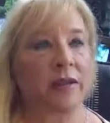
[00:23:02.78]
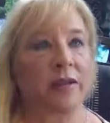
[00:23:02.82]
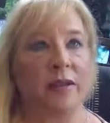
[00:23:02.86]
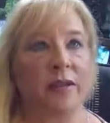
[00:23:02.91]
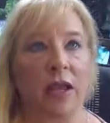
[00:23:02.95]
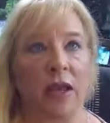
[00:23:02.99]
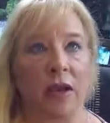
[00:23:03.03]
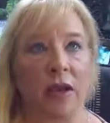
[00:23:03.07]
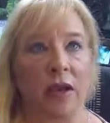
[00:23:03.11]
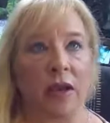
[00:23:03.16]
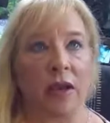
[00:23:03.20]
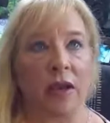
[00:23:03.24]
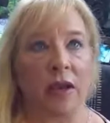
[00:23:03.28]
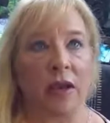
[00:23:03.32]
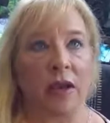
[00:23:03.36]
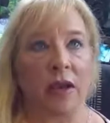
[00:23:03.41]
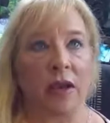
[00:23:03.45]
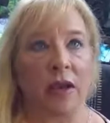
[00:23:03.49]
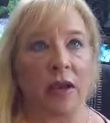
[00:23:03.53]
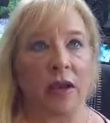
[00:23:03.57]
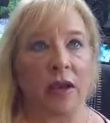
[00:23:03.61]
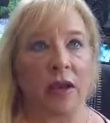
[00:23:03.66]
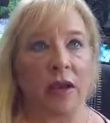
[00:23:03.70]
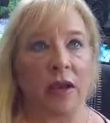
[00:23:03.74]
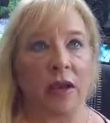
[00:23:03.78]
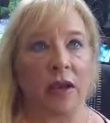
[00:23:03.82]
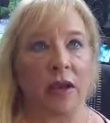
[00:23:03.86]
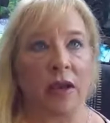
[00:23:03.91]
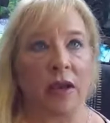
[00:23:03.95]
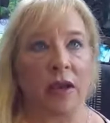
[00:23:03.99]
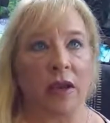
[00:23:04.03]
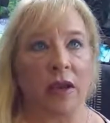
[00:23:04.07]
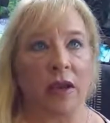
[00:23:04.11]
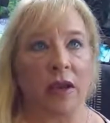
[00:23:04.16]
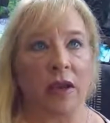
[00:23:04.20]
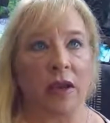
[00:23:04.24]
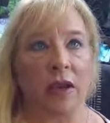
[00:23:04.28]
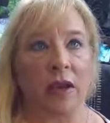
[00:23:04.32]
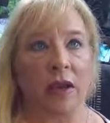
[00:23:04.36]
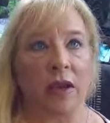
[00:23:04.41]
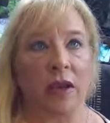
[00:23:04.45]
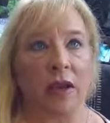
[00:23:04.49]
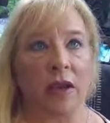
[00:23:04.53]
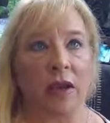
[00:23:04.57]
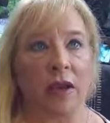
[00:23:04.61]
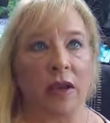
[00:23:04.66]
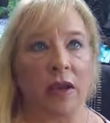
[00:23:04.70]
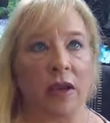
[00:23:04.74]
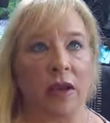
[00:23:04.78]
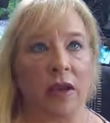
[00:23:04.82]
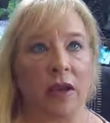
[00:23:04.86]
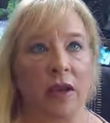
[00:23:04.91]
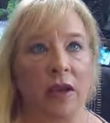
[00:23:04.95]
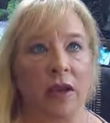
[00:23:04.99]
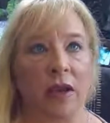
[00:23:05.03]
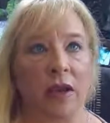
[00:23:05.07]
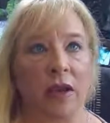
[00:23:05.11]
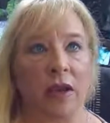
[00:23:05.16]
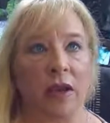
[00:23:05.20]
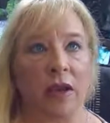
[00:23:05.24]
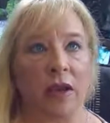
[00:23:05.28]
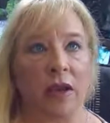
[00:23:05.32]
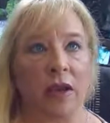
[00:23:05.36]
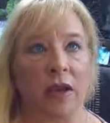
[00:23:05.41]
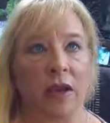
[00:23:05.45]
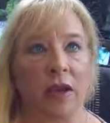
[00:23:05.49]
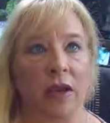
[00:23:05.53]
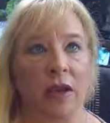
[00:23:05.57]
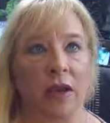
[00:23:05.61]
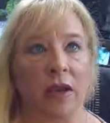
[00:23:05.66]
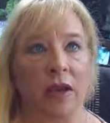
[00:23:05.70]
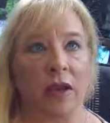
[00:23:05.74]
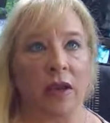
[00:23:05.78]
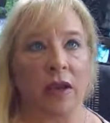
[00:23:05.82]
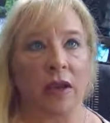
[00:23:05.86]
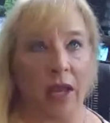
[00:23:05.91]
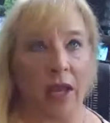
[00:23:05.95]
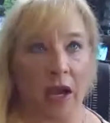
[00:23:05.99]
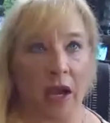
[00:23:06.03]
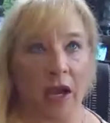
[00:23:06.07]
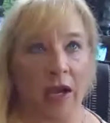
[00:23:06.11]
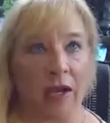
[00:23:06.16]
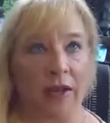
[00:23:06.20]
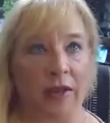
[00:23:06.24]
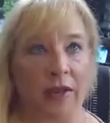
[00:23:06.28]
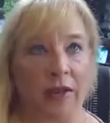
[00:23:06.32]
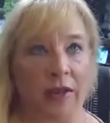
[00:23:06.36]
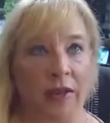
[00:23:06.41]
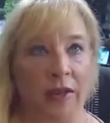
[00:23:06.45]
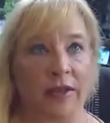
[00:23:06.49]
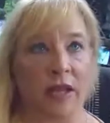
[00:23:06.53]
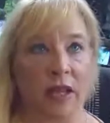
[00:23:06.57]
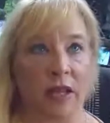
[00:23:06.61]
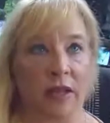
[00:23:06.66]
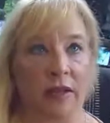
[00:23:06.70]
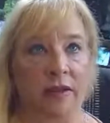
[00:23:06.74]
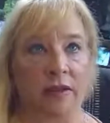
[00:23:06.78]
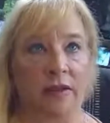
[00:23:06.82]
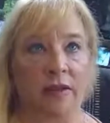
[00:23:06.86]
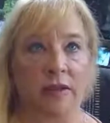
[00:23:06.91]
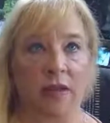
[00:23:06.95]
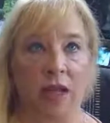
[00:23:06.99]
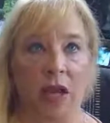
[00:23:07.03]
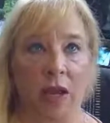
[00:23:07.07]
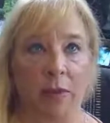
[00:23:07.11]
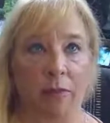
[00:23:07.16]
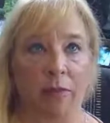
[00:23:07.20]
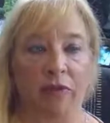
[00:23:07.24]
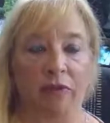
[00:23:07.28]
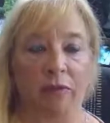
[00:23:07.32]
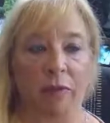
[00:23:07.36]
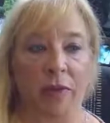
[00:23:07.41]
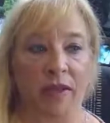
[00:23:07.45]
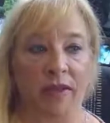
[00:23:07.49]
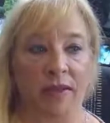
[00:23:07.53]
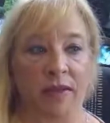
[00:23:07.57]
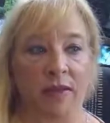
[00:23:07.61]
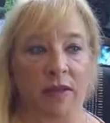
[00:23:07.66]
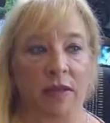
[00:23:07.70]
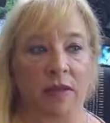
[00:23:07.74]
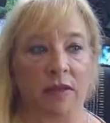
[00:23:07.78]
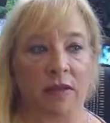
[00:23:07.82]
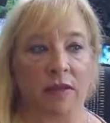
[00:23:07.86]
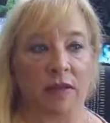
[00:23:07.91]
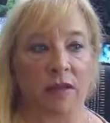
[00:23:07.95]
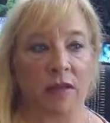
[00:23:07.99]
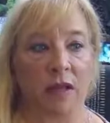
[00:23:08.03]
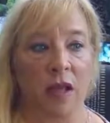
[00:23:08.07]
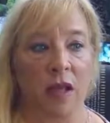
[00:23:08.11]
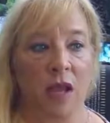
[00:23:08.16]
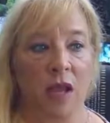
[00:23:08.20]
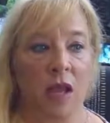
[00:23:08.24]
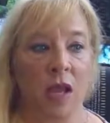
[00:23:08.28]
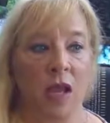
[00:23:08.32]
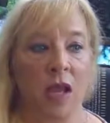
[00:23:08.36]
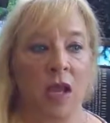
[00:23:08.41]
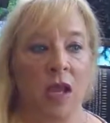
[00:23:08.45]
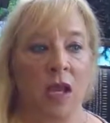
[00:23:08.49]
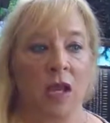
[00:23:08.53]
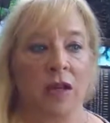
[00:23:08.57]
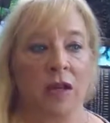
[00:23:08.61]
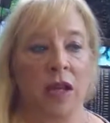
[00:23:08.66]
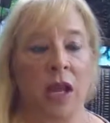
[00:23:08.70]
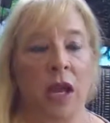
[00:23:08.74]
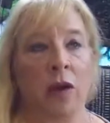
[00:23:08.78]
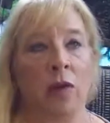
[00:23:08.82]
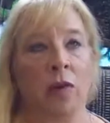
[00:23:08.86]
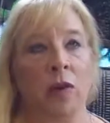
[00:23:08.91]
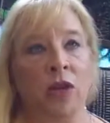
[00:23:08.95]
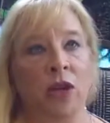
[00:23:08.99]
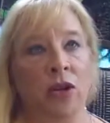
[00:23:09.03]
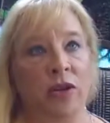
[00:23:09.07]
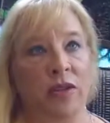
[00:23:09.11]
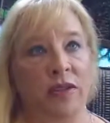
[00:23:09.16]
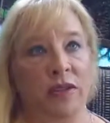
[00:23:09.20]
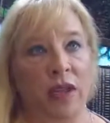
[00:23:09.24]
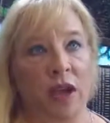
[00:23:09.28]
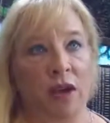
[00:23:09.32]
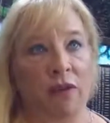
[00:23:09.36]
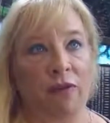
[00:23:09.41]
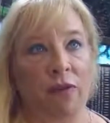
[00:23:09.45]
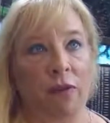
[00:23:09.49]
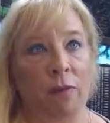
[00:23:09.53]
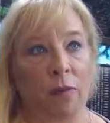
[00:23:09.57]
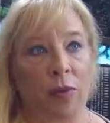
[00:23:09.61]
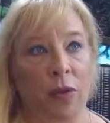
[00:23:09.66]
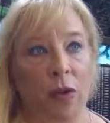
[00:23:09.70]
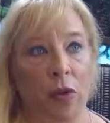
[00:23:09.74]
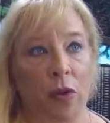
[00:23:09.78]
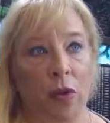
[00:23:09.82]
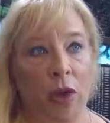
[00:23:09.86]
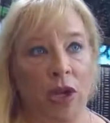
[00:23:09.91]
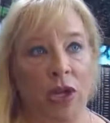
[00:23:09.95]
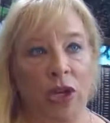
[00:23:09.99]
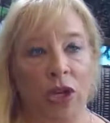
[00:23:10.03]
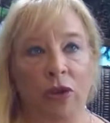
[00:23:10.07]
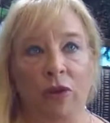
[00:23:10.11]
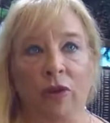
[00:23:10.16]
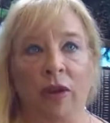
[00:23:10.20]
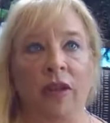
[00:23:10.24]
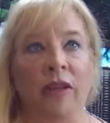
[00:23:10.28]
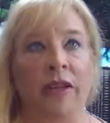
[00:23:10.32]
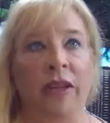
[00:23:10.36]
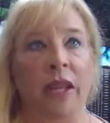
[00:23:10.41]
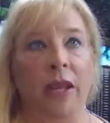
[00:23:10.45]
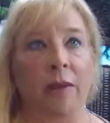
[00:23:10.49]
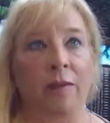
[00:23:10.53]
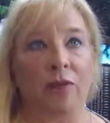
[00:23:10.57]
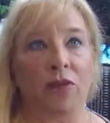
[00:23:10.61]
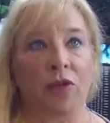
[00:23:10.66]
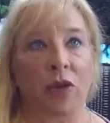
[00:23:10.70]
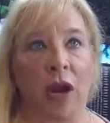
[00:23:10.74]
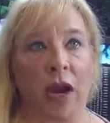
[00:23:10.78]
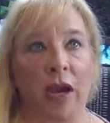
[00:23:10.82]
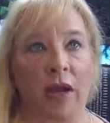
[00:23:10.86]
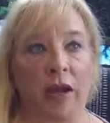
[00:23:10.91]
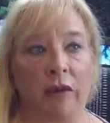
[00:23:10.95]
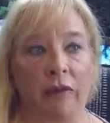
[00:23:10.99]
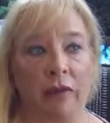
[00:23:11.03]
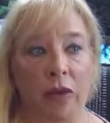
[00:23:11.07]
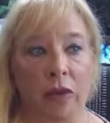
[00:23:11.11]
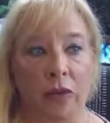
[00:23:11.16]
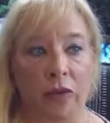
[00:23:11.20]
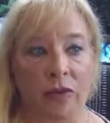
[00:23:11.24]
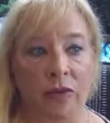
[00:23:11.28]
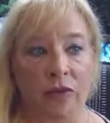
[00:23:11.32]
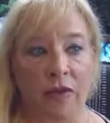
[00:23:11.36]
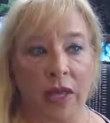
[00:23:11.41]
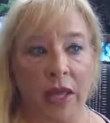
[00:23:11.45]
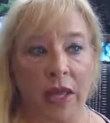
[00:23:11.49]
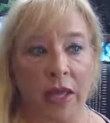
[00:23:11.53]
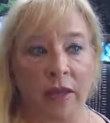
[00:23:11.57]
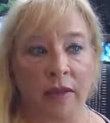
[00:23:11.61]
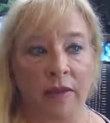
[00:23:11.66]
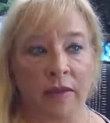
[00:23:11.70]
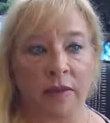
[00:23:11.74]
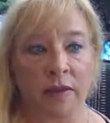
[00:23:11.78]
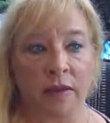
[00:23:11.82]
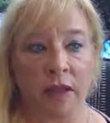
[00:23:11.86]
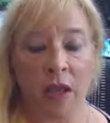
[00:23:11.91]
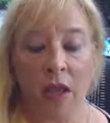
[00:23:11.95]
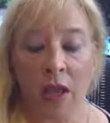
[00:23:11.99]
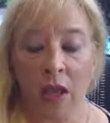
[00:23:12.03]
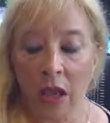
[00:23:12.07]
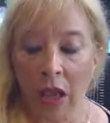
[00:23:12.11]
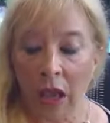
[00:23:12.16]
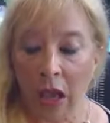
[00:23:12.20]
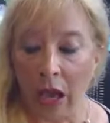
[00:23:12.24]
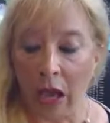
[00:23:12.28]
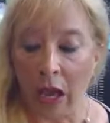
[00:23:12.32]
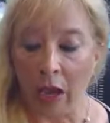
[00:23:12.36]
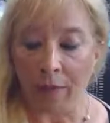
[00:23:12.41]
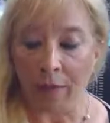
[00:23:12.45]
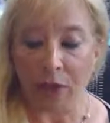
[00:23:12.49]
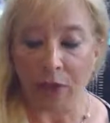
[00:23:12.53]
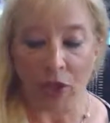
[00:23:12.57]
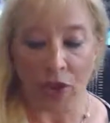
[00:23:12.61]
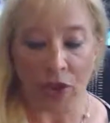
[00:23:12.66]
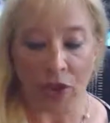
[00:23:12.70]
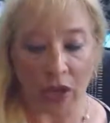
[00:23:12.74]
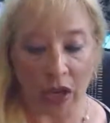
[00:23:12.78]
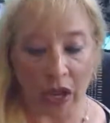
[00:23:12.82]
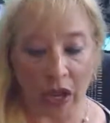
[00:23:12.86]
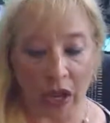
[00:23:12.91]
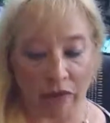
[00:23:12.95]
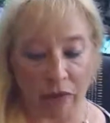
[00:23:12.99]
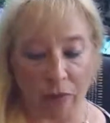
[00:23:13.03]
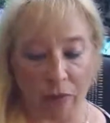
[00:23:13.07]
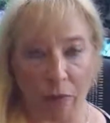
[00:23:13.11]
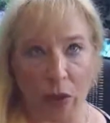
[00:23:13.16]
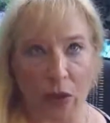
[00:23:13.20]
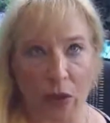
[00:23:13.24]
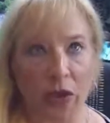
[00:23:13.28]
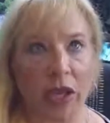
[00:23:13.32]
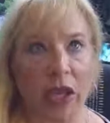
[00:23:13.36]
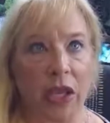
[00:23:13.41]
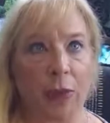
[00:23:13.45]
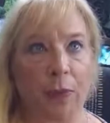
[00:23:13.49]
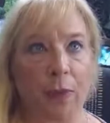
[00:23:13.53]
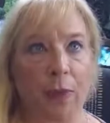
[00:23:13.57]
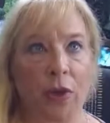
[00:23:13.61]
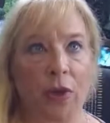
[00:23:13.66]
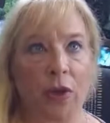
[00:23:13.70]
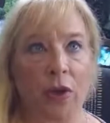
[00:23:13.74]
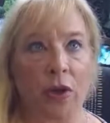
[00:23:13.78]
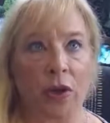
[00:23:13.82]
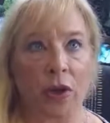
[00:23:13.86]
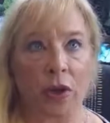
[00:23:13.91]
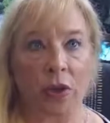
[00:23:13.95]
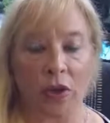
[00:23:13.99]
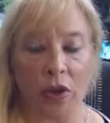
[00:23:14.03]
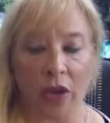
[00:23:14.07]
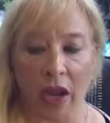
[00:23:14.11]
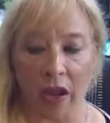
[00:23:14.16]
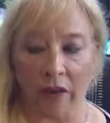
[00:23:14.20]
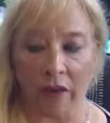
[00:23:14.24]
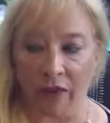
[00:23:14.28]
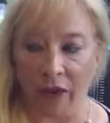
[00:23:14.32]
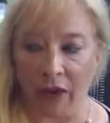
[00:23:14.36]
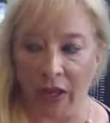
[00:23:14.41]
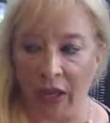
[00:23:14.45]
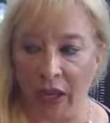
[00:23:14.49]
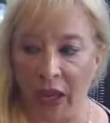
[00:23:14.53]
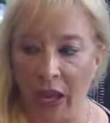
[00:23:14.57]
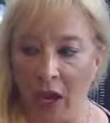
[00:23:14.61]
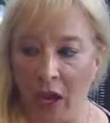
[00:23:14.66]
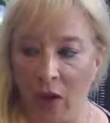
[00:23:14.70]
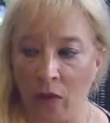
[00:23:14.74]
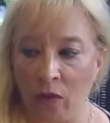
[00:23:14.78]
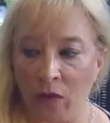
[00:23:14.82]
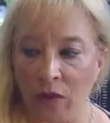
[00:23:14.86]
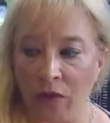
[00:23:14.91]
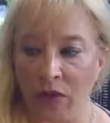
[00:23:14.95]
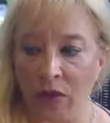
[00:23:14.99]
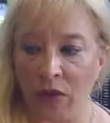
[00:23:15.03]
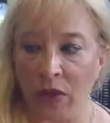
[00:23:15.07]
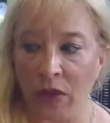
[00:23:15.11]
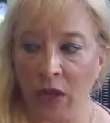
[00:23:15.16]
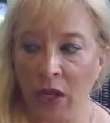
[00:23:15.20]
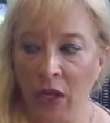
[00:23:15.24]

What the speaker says: sales don't keep track of that in the behind the scenes type of business. Now, when you're self-employed, you can keep track of those things. You could have a bookkeeper, you could have an accountant,